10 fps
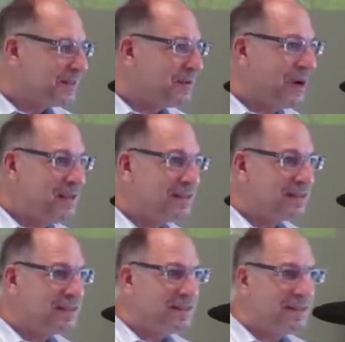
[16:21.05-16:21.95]
right?
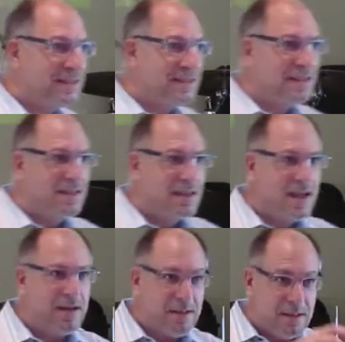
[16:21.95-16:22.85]

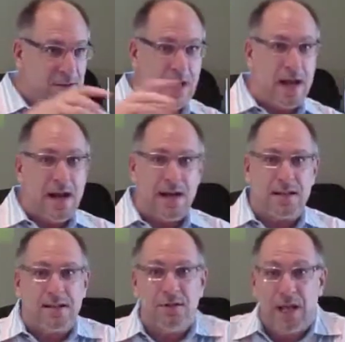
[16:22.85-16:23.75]
you
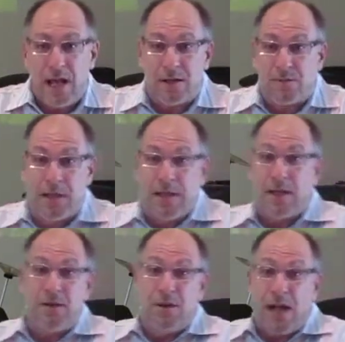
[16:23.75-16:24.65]
cannot, you can't,
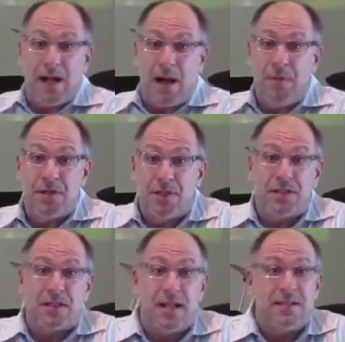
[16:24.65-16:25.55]
you can't come to
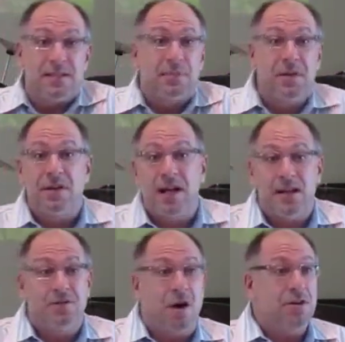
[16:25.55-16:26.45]
Jesus unless the Spirit of
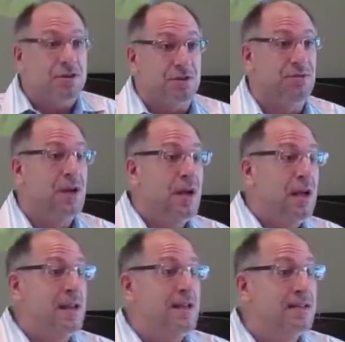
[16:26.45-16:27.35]
God draws you
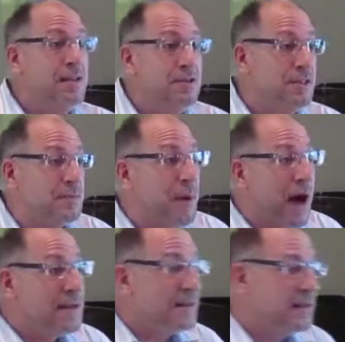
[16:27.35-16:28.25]
and He's in you. He's
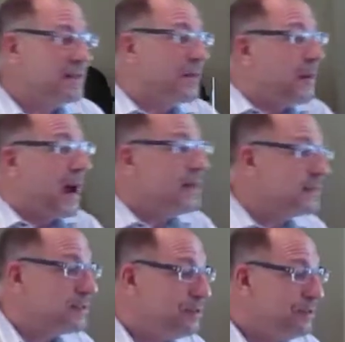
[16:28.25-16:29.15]
deposited, He's a
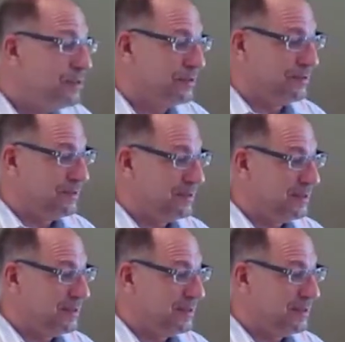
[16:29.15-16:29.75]
deposit to you.